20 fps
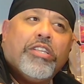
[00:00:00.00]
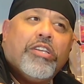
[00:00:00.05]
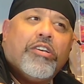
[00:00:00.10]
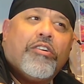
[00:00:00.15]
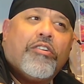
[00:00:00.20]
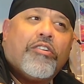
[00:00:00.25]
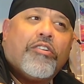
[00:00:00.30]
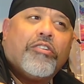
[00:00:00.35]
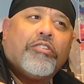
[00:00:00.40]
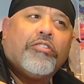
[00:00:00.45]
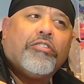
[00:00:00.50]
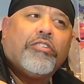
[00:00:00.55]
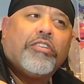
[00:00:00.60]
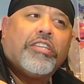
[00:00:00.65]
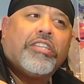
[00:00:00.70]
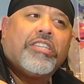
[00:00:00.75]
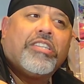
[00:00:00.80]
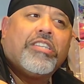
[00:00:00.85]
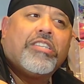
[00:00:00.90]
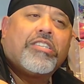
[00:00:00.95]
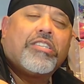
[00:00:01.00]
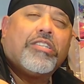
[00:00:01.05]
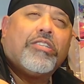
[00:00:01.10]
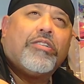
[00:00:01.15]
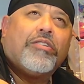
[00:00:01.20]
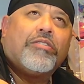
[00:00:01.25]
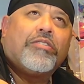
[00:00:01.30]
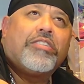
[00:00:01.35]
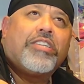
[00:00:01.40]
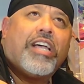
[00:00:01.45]
hard look at this
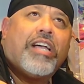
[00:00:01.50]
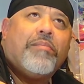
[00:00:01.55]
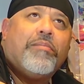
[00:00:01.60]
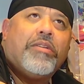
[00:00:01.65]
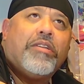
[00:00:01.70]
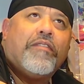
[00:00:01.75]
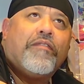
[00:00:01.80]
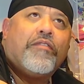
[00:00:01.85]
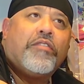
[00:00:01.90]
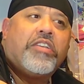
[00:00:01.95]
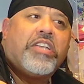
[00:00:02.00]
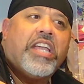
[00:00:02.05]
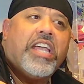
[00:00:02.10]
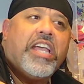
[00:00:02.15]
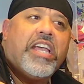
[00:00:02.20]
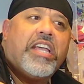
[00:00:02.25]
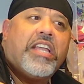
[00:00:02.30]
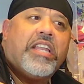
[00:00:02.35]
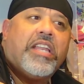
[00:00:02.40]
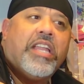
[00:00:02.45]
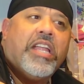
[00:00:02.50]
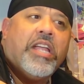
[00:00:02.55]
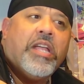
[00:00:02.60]
alongside me if you can,